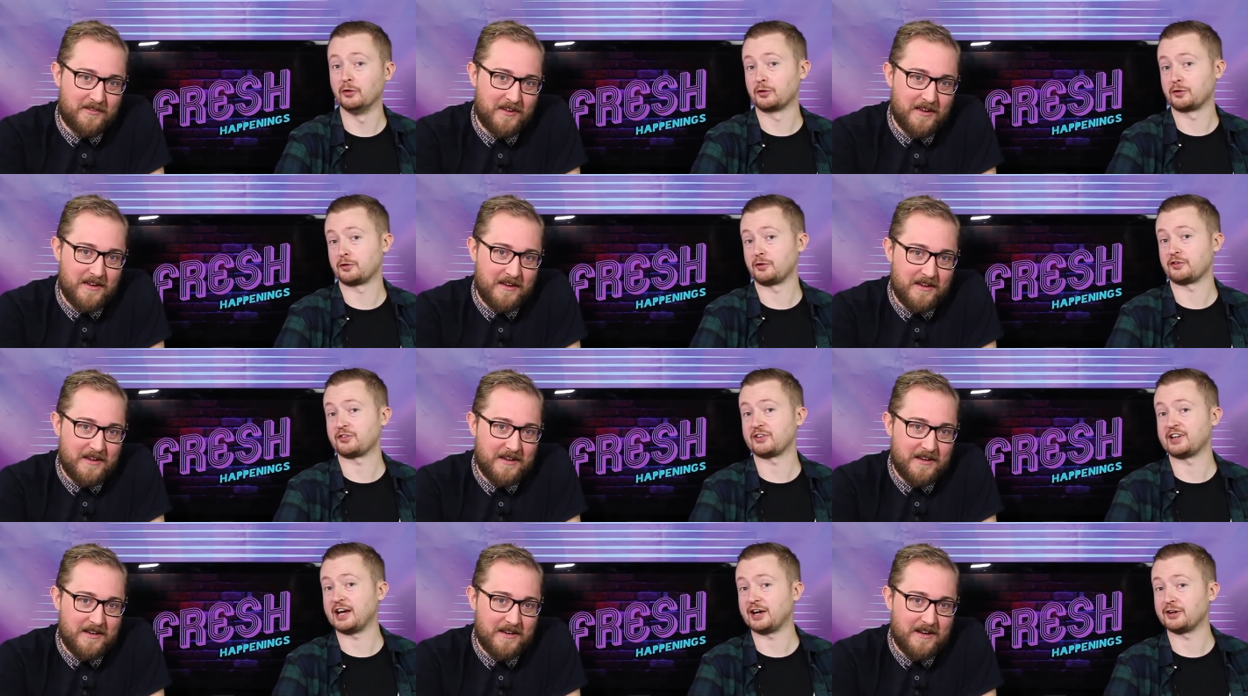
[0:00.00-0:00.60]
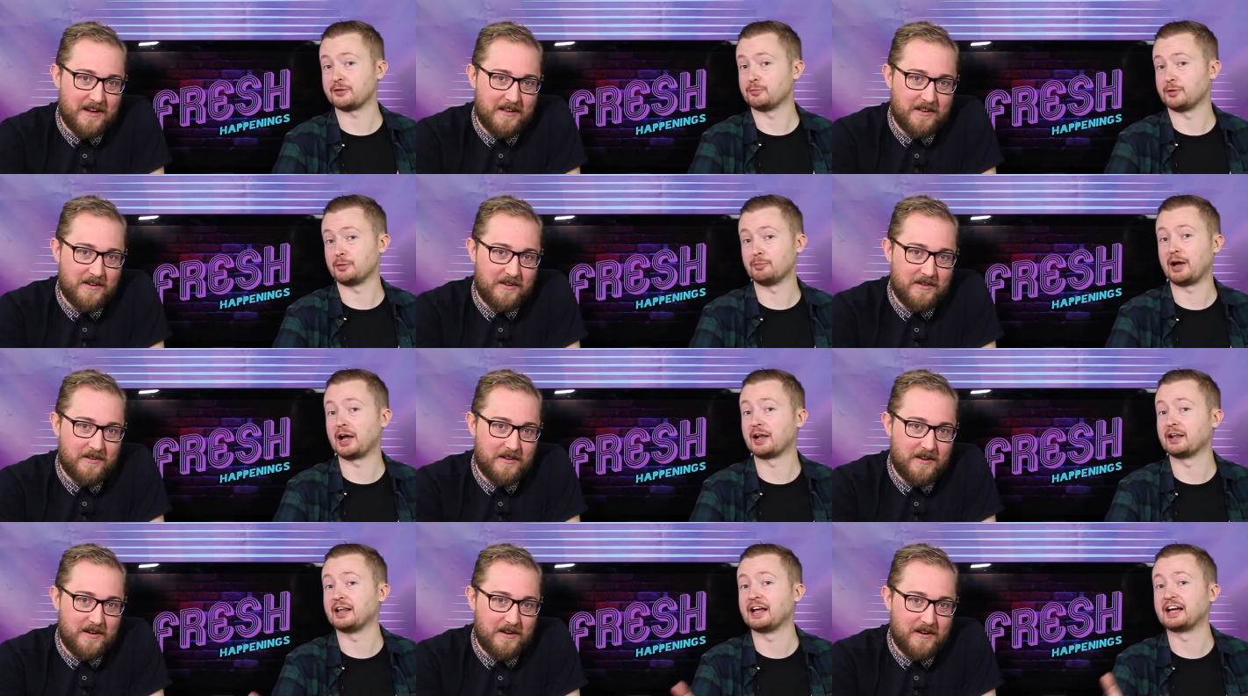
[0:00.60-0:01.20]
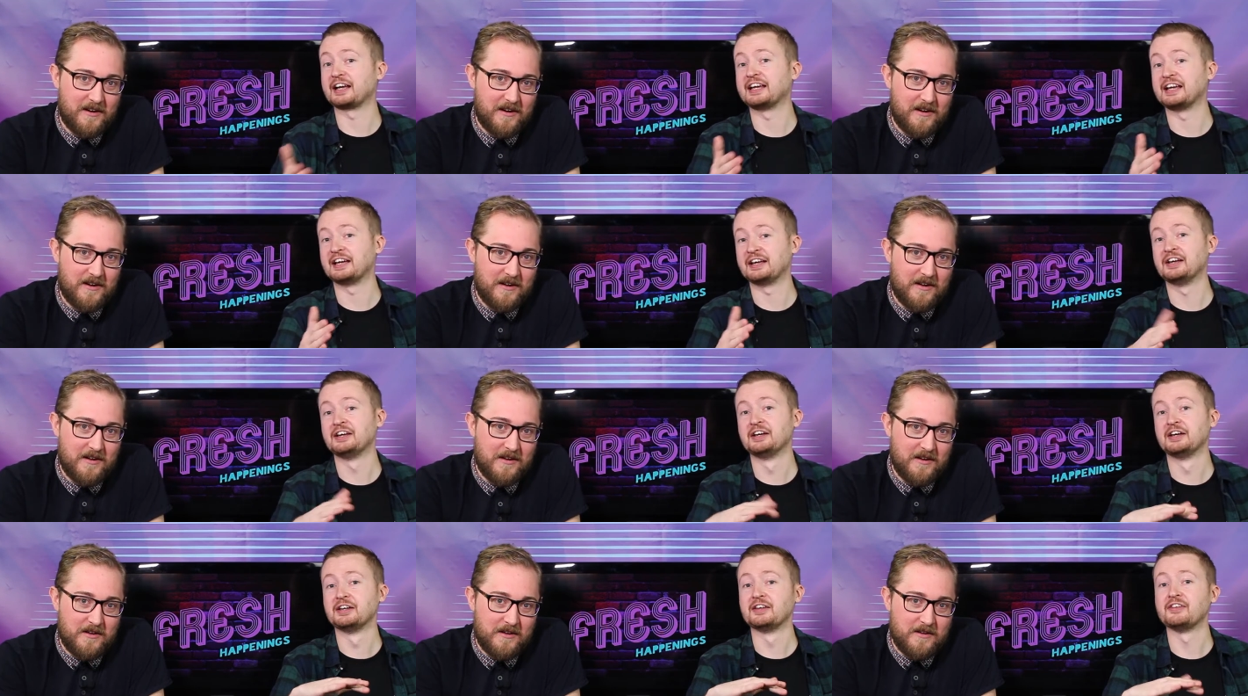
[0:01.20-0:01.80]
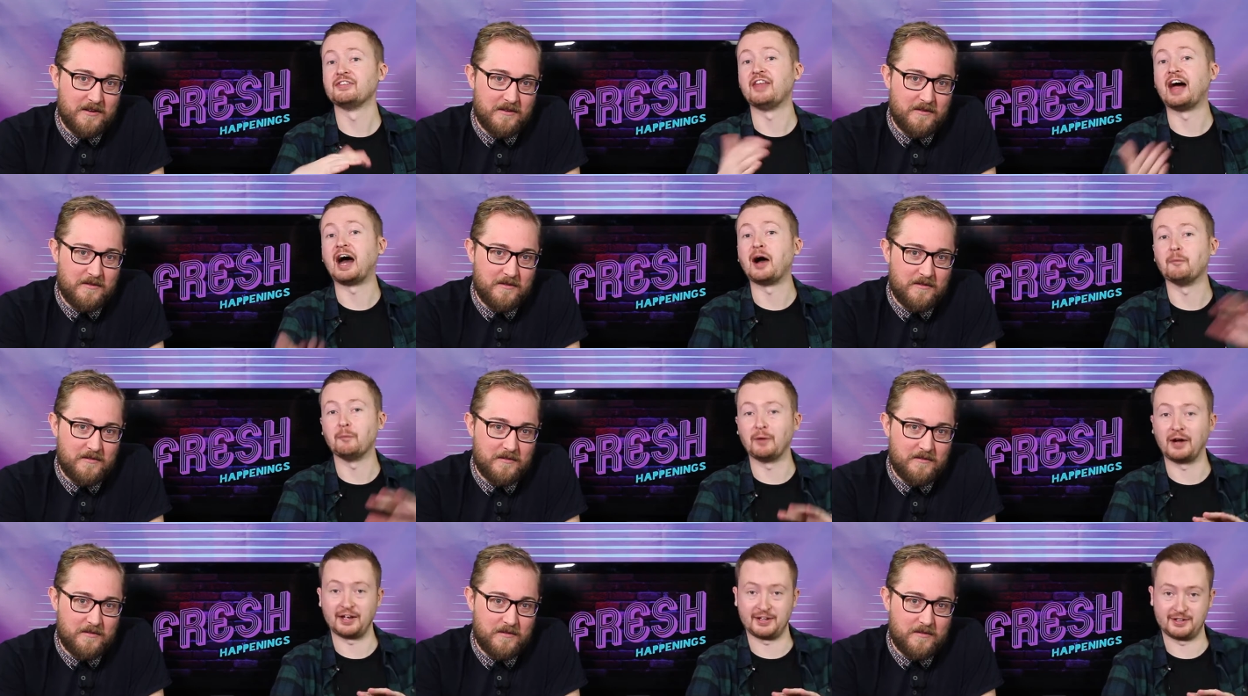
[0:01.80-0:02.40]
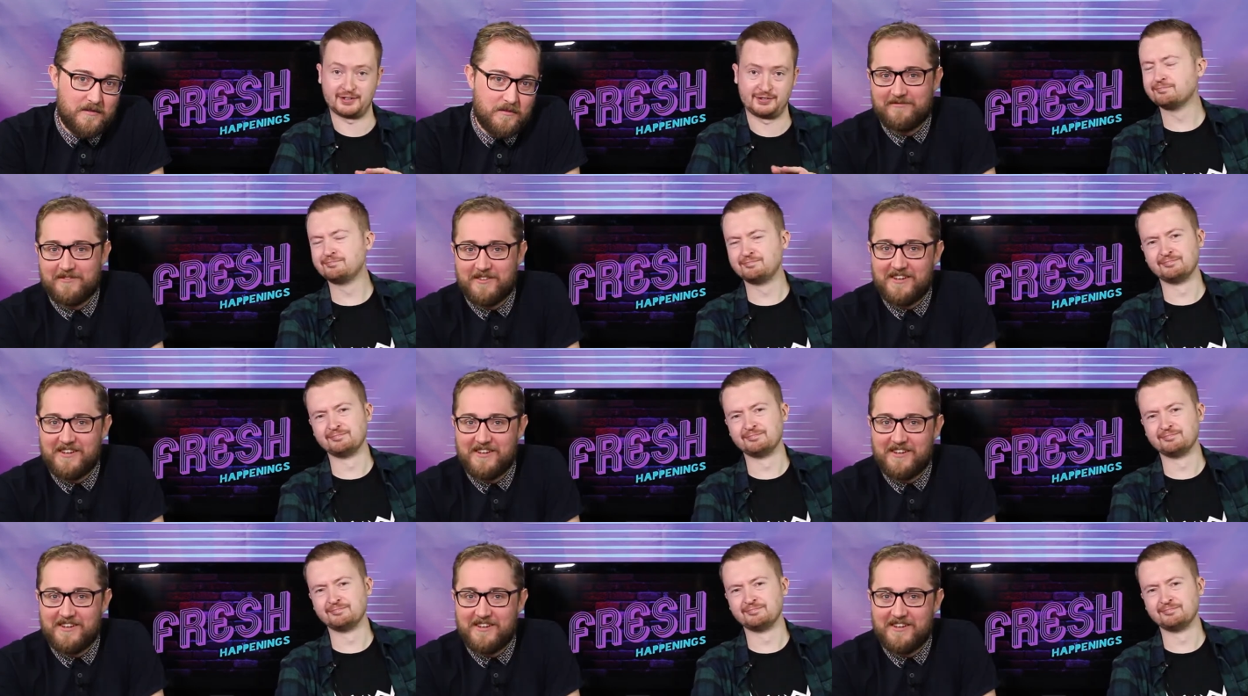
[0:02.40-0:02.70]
Speaker 1: Or Chris and Adam, you might like it that way.